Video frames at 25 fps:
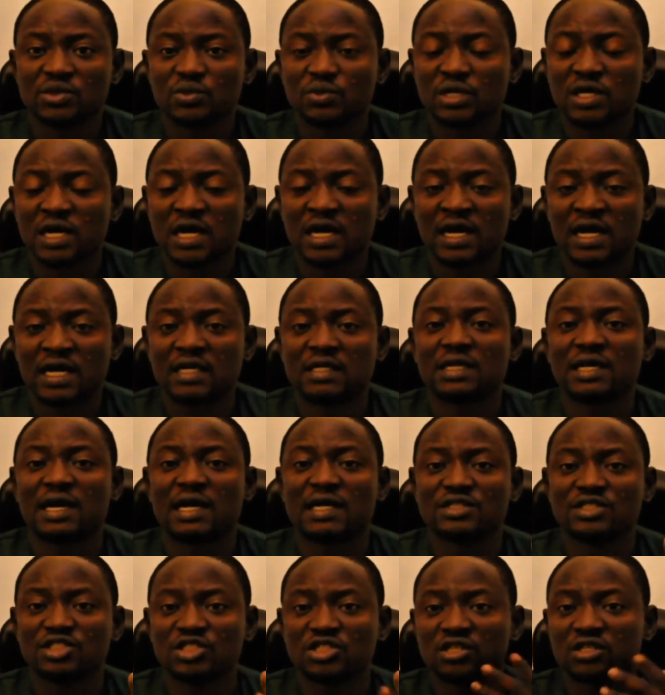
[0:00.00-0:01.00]
You can add
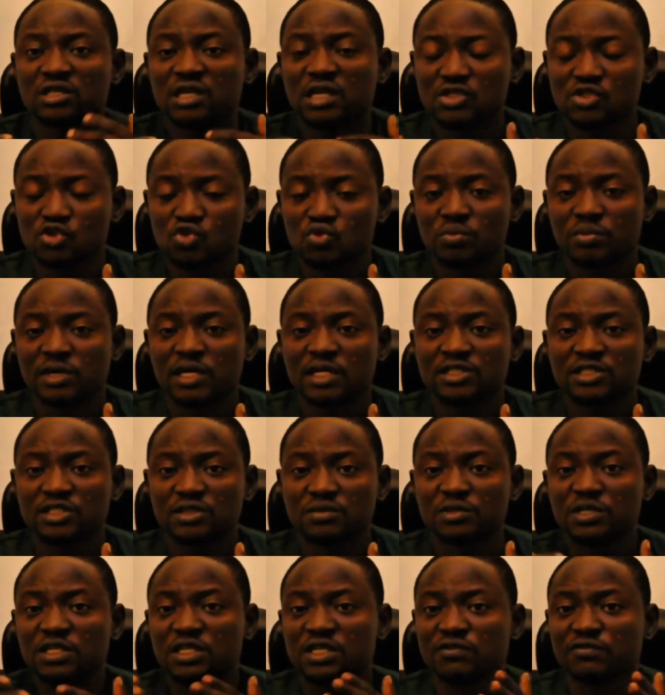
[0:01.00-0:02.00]
additional 2 batteries,
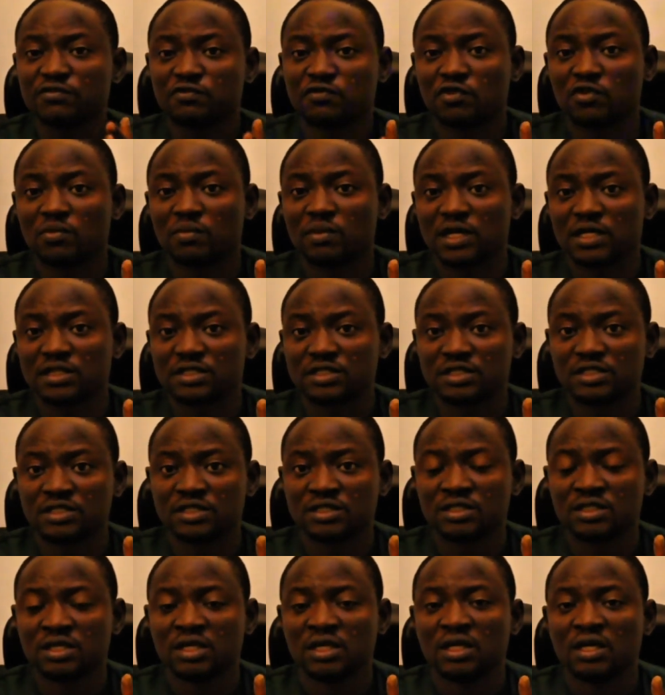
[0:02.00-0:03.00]
making 4 batteries,